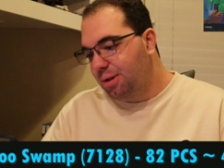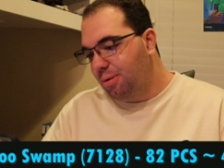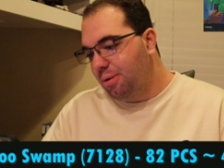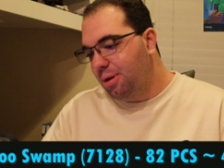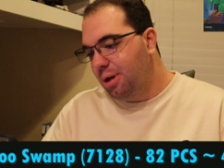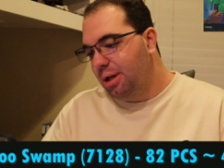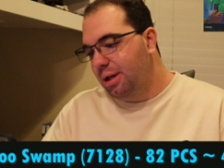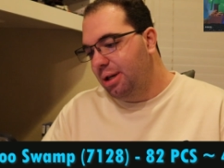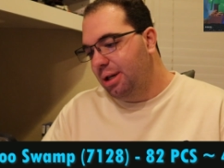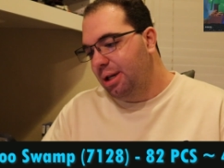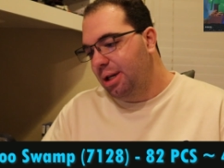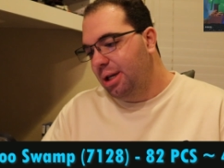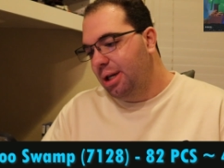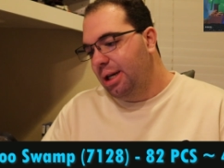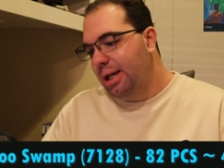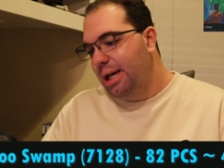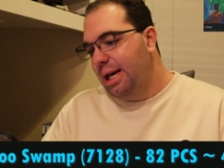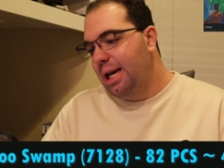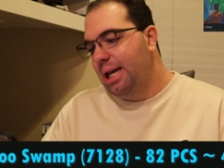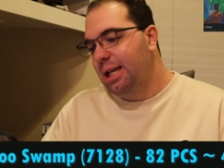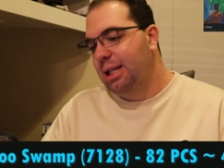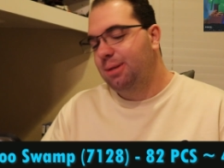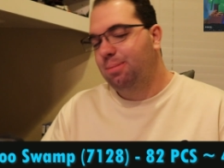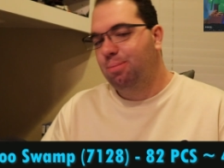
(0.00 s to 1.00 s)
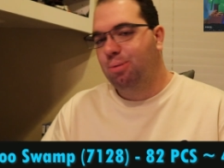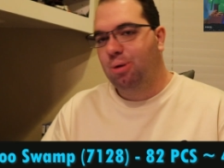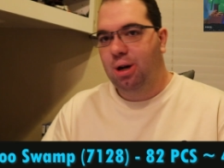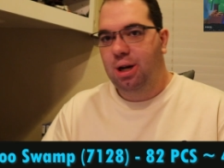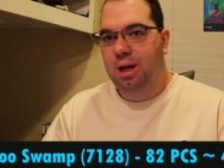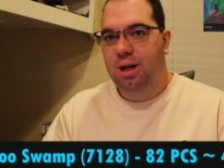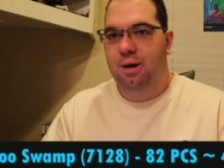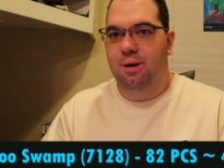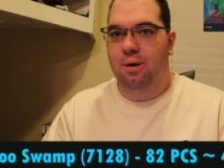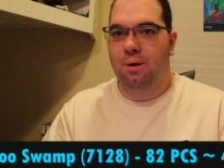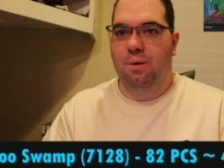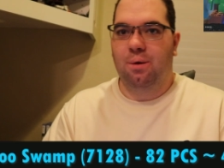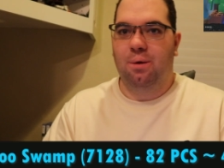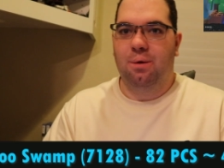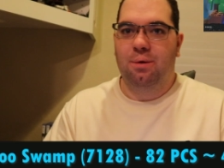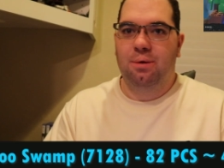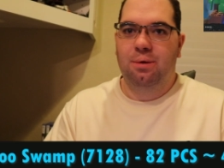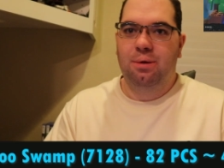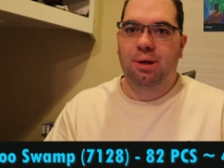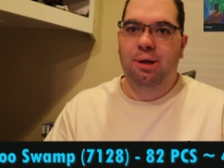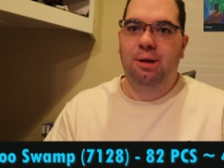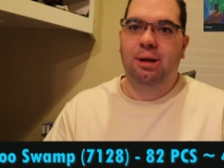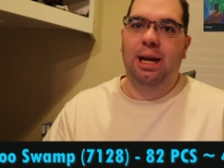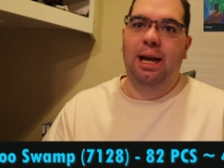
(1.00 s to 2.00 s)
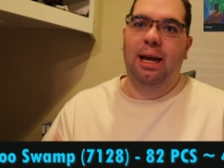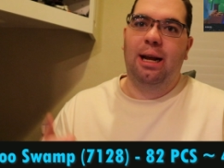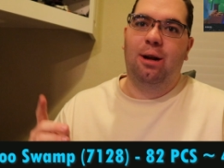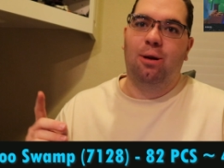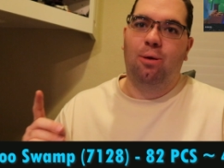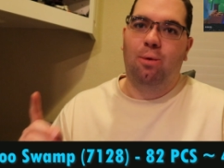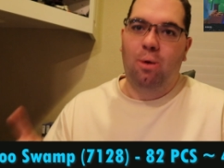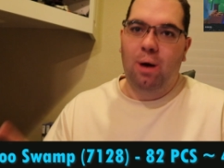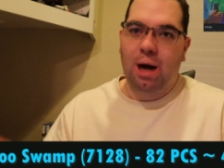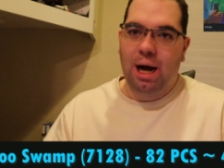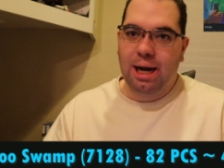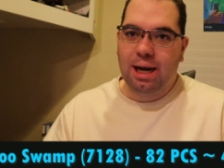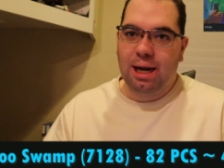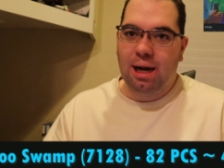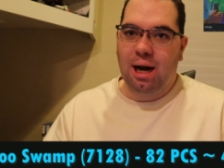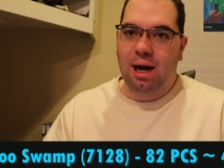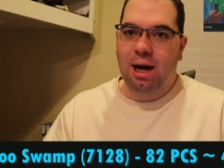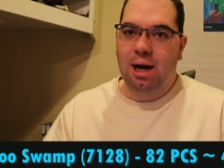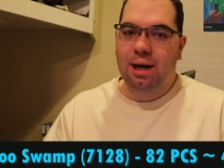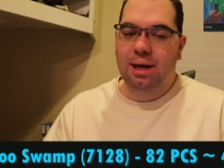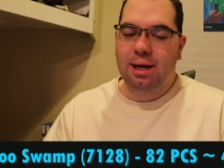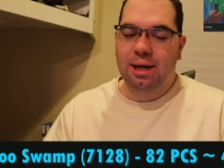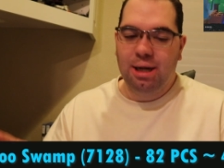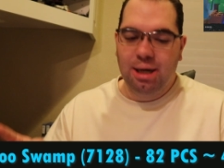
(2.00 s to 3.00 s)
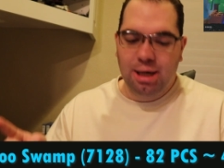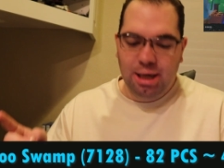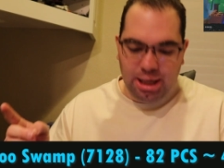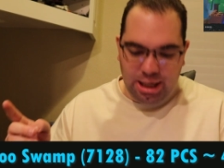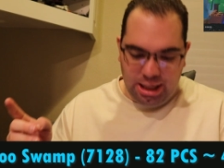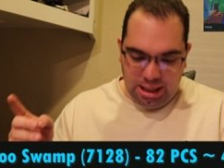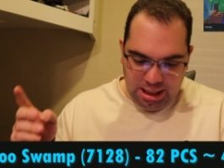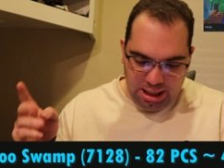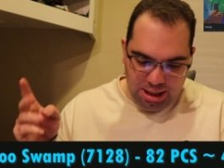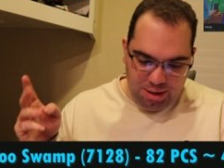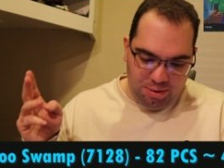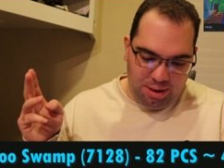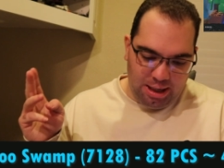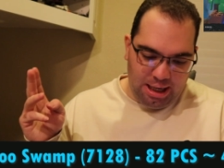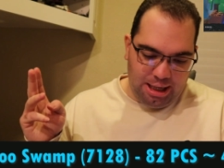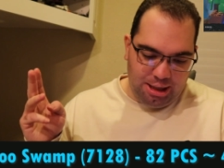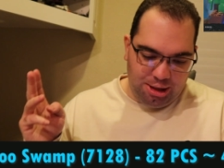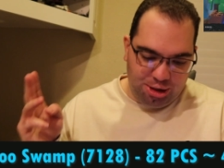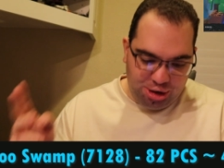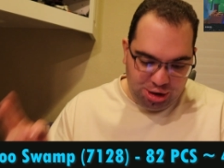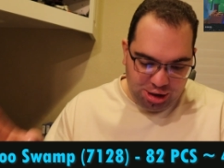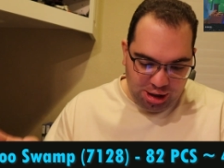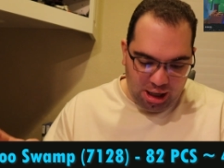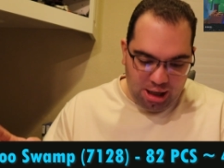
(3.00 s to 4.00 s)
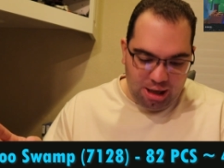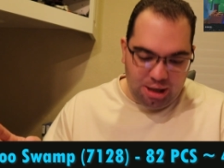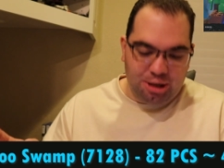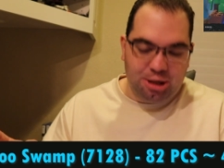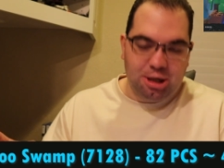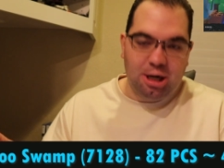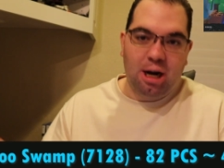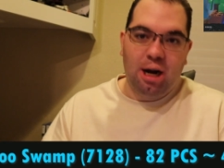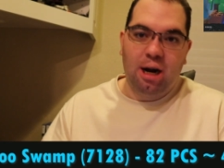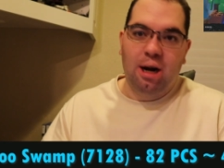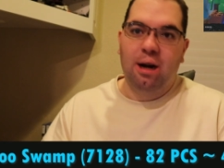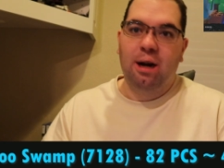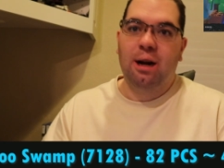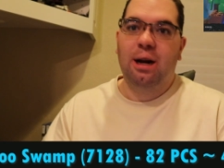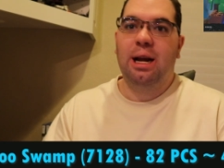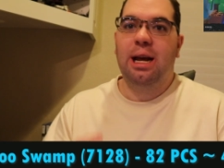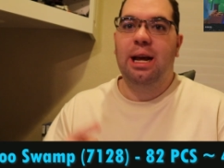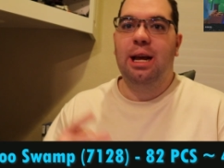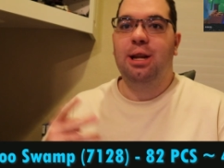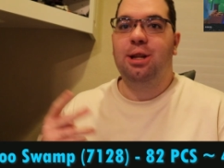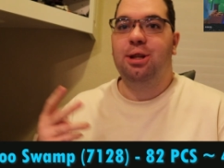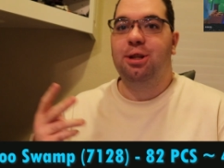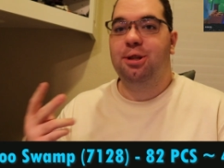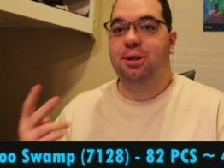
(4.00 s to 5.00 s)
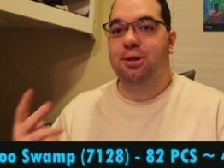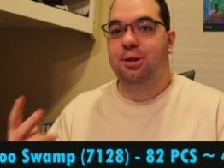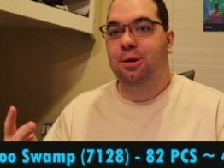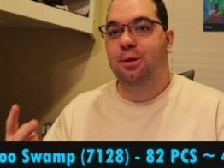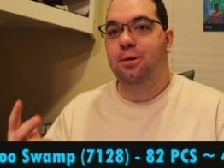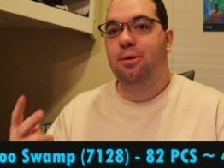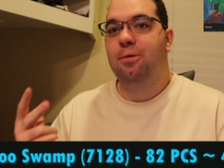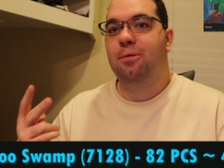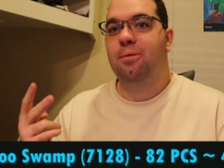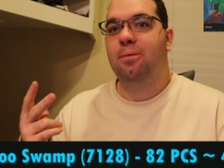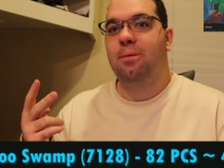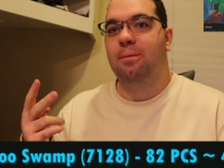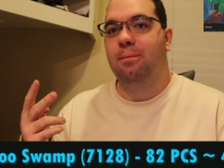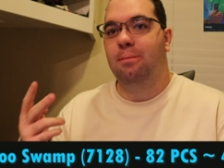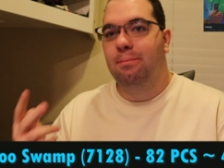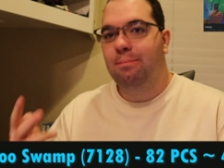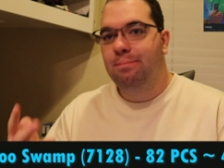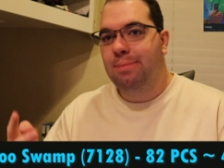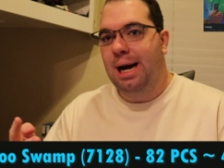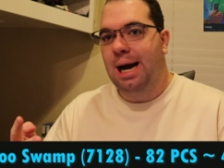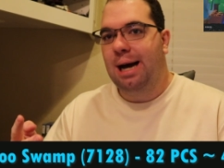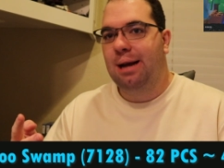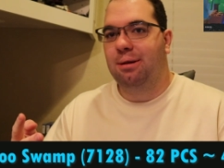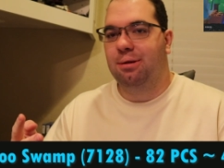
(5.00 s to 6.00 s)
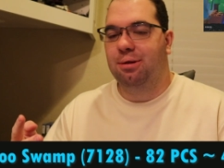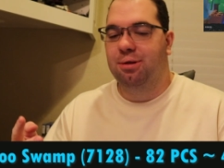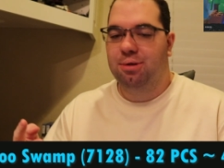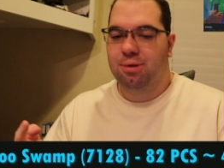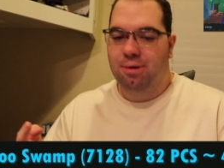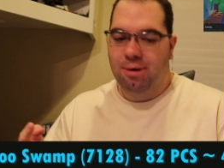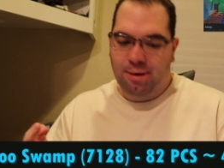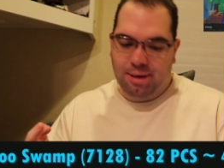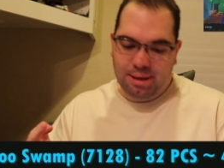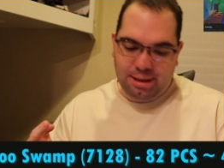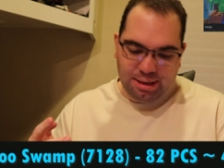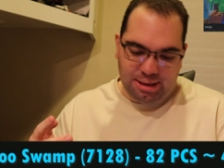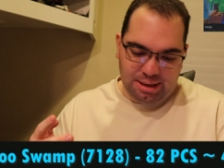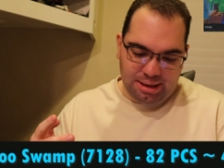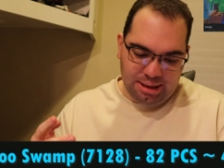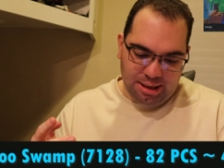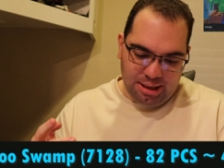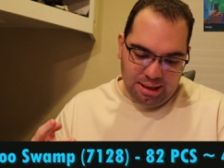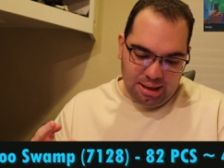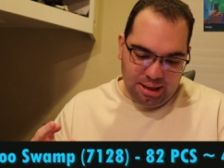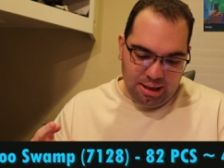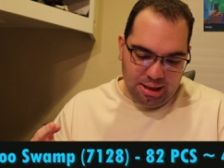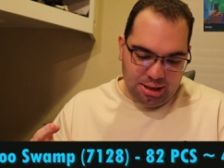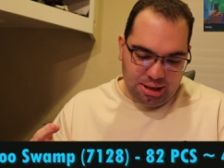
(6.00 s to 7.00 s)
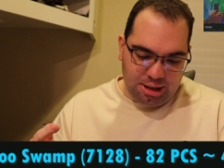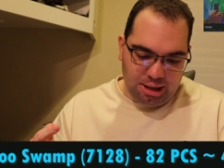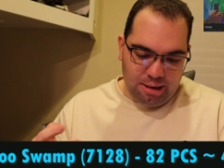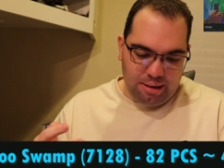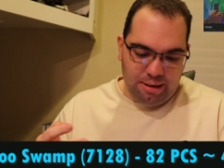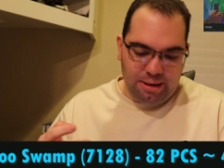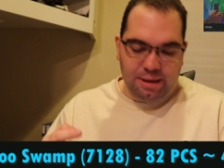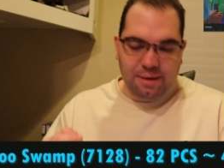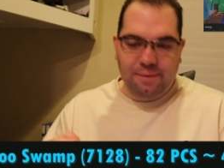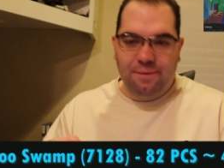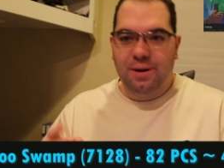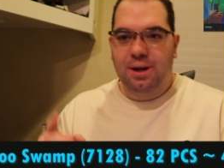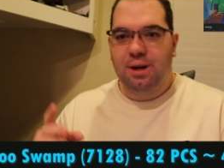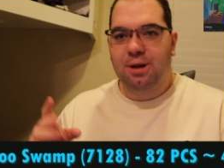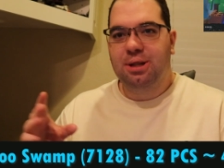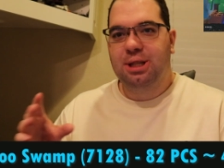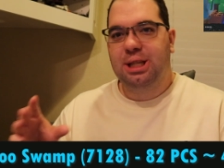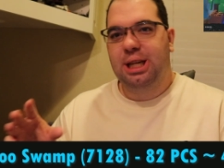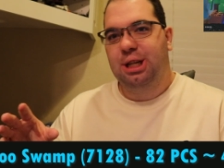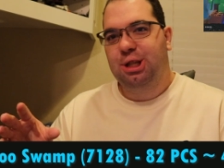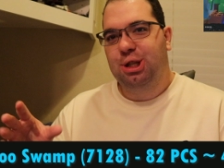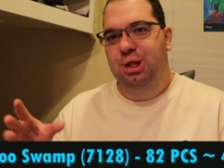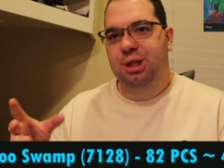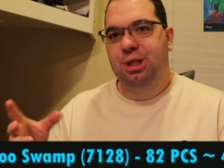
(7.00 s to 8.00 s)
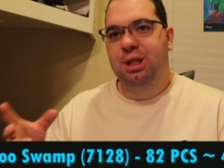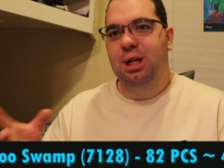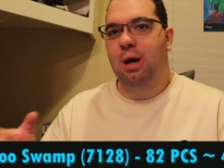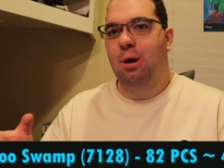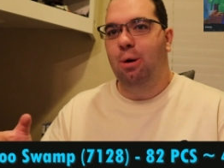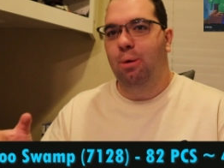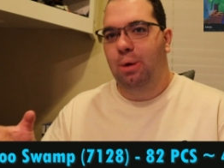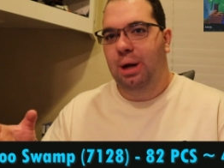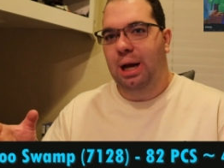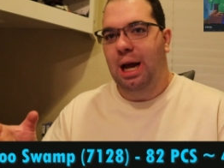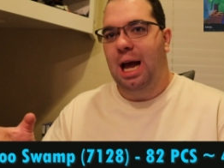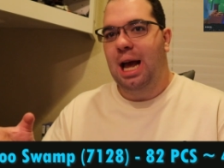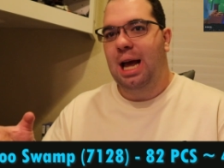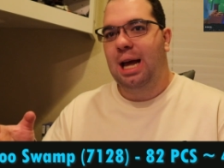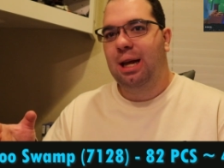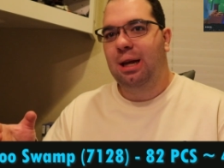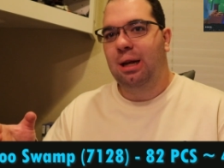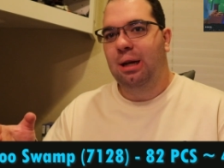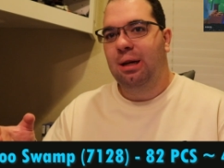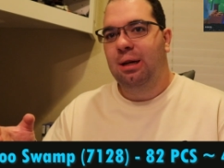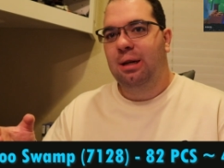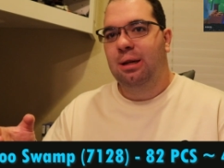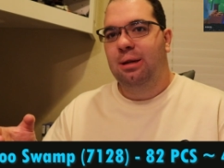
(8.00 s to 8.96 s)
one is pretty cool. You get Qui-Gon, you get Jar Jar, and 2 battle droids. So the figure selection's okay.